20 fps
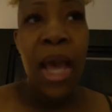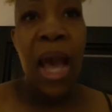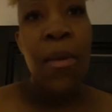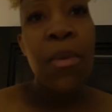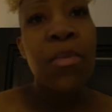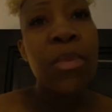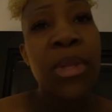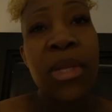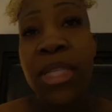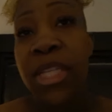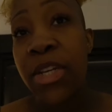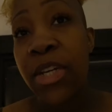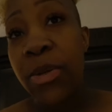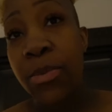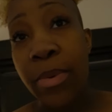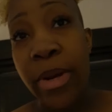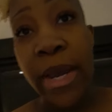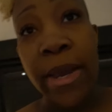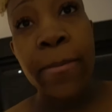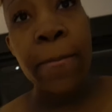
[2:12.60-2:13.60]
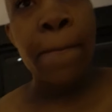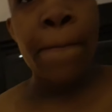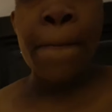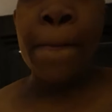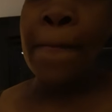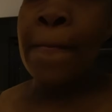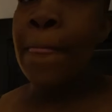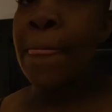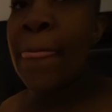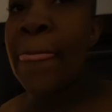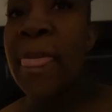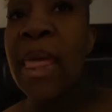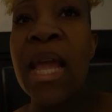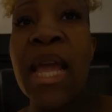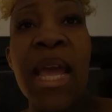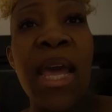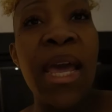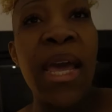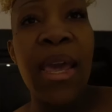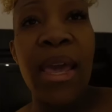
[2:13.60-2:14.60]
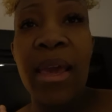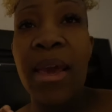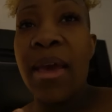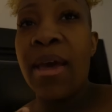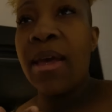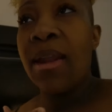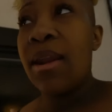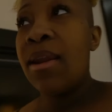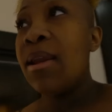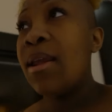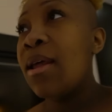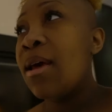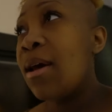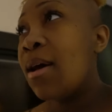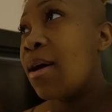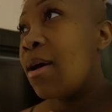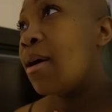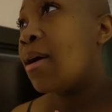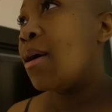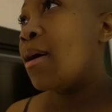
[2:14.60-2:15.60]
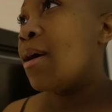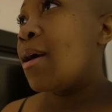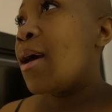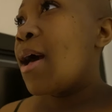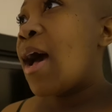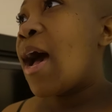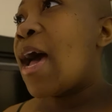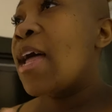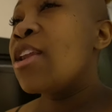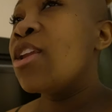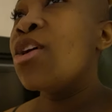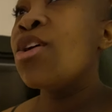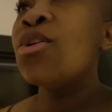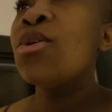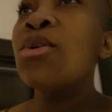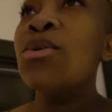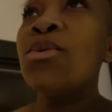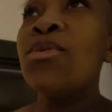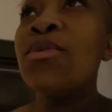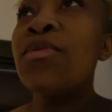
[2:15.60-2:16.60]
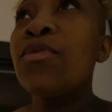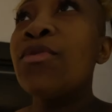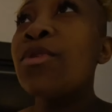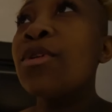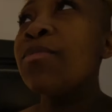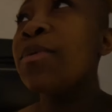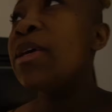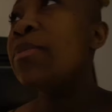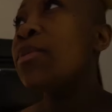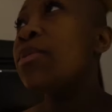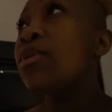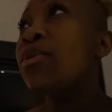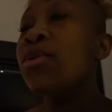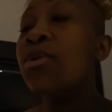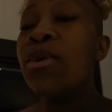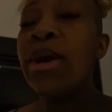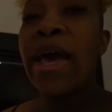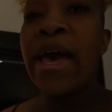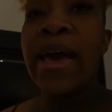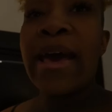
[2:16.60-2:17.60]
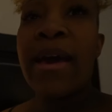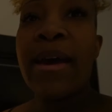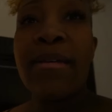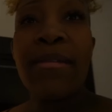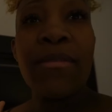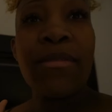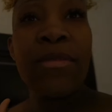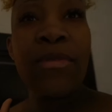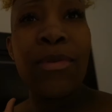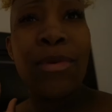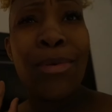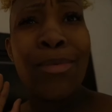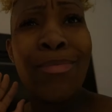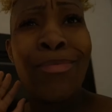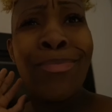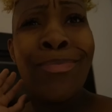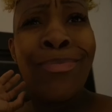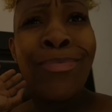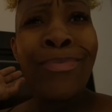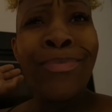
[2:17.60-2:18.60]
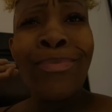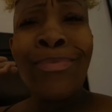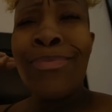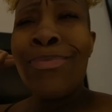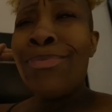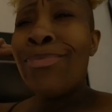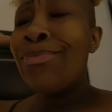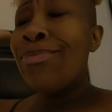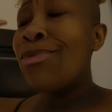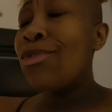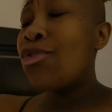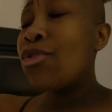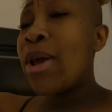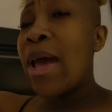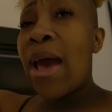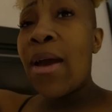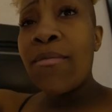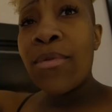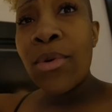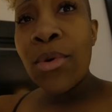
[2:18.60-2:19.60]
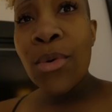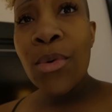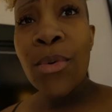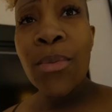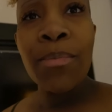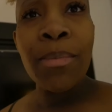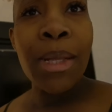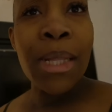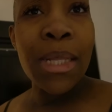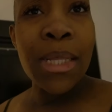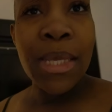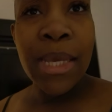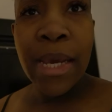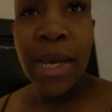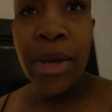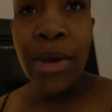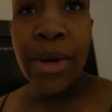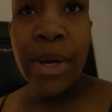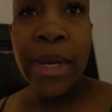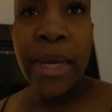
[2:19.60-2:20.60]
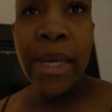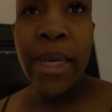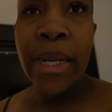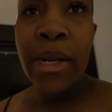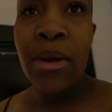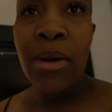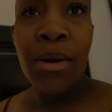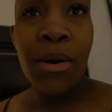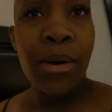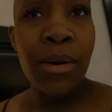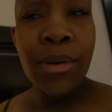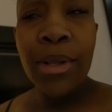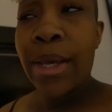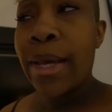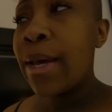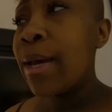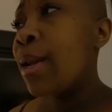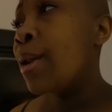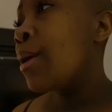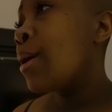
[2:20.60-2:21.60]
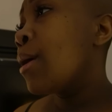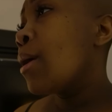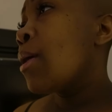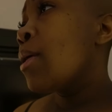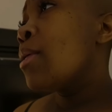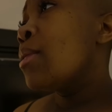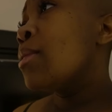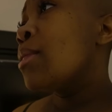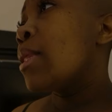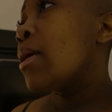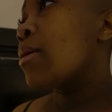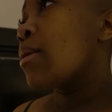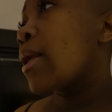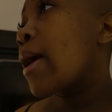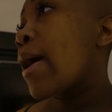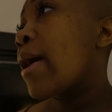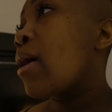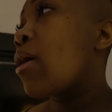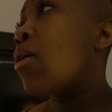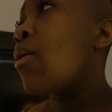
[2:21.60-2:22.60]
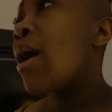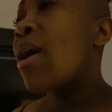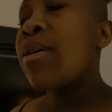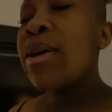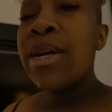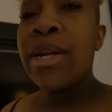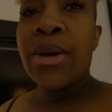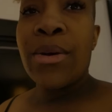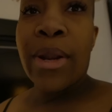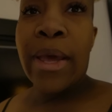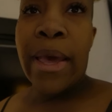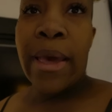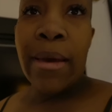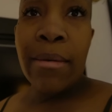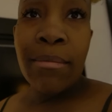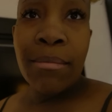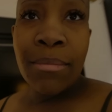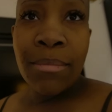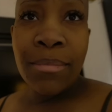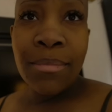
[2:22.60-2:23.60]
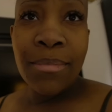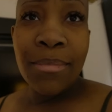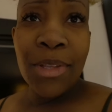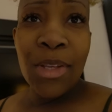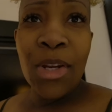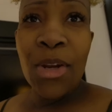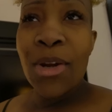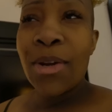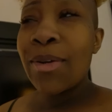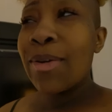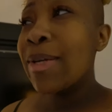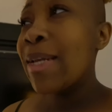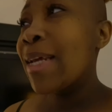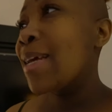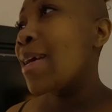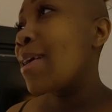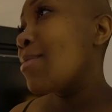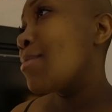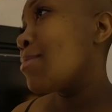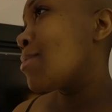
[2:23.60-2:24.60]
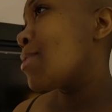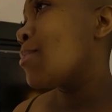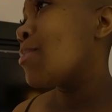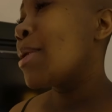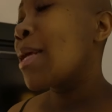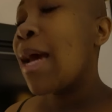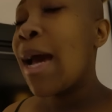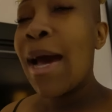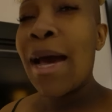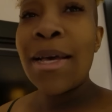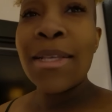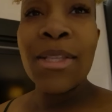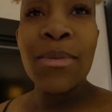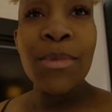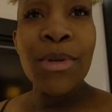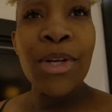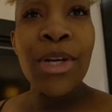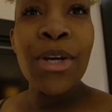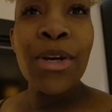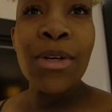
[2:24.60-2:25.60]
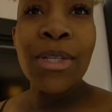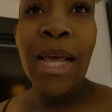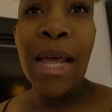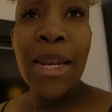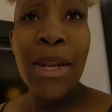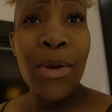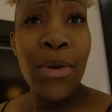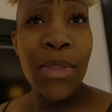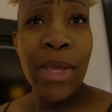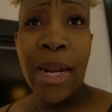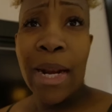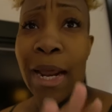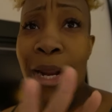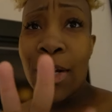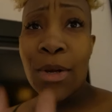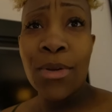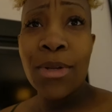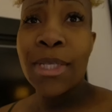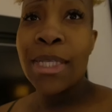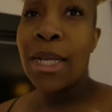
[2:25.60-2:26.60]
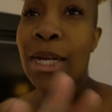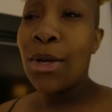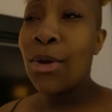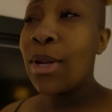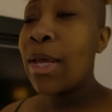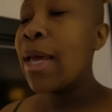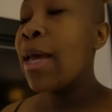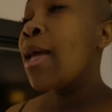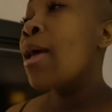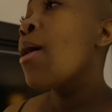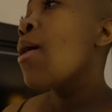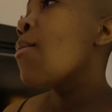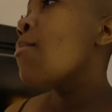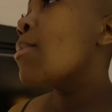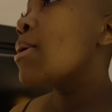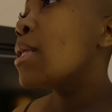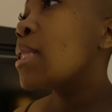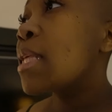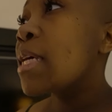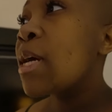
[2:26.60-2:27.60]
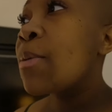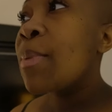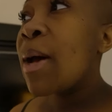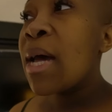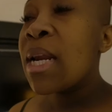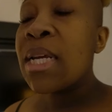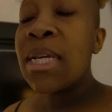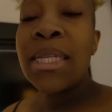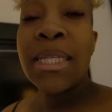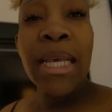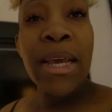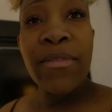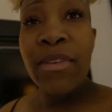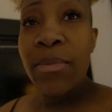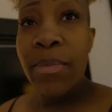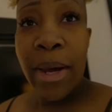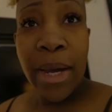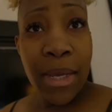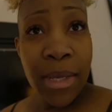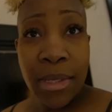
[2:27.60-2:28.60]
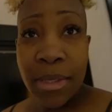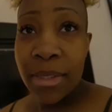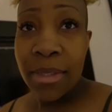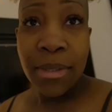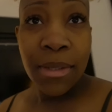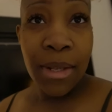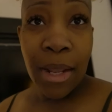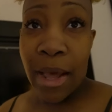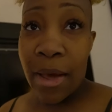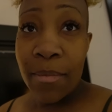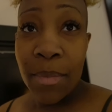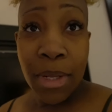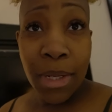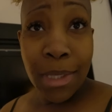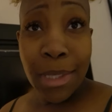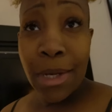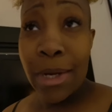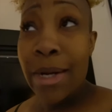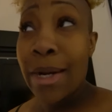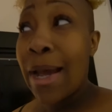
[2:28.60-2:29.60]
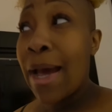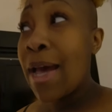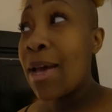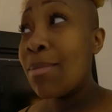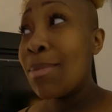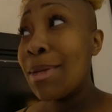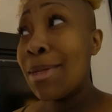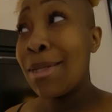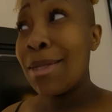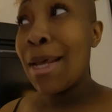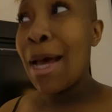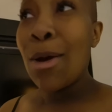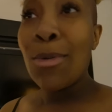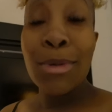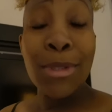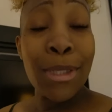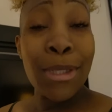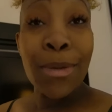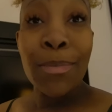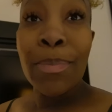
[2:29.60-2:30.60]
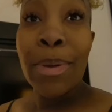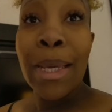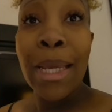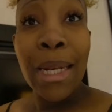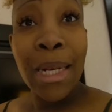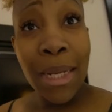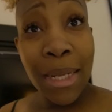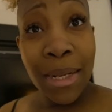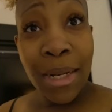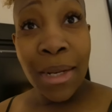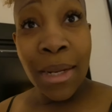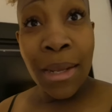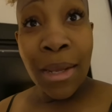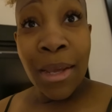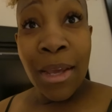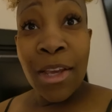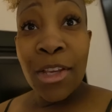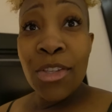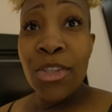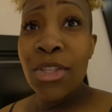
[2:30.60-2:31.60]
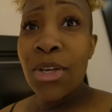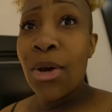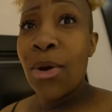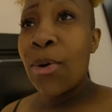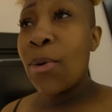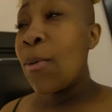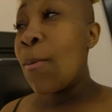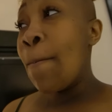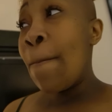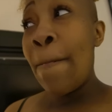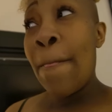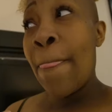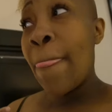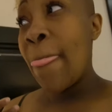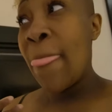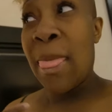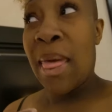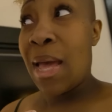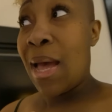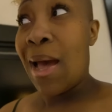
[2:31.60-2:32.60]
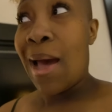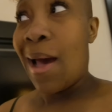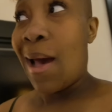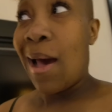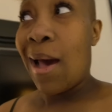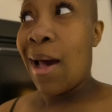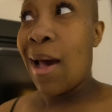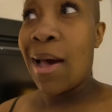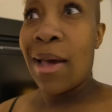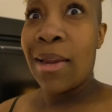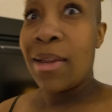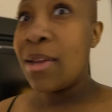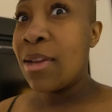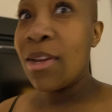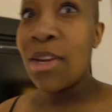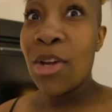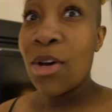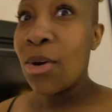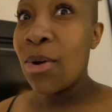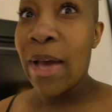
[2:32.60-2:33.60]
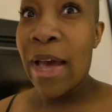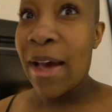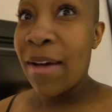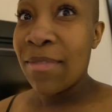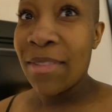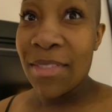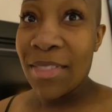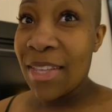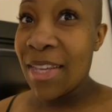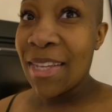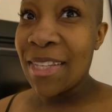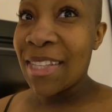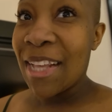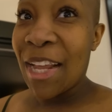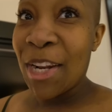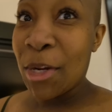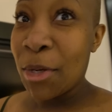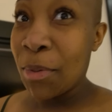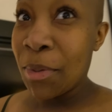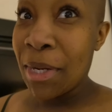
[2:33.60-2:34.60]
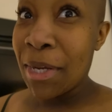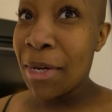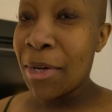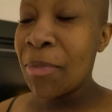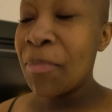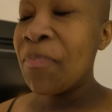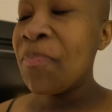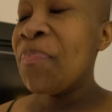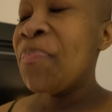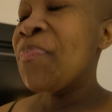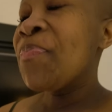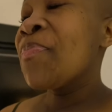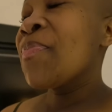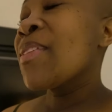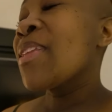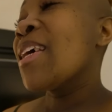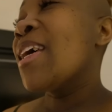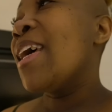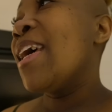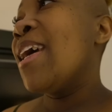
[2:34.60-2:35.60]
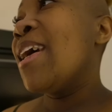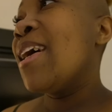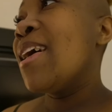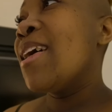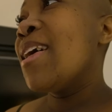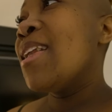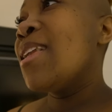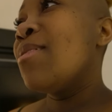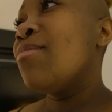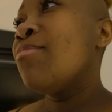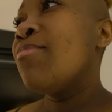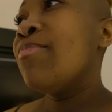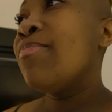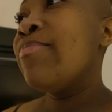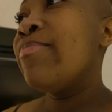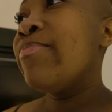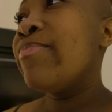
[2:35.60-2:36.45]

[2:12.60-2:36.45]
I'm a military brat. And I know for the people who have traveled, military, and all that, they're like, oh, I already know that. You know, some of the guys, some of the girls, I know that. But the thing about it is everybody's not military. I was a dependent. So I didn't know half the things I know now. And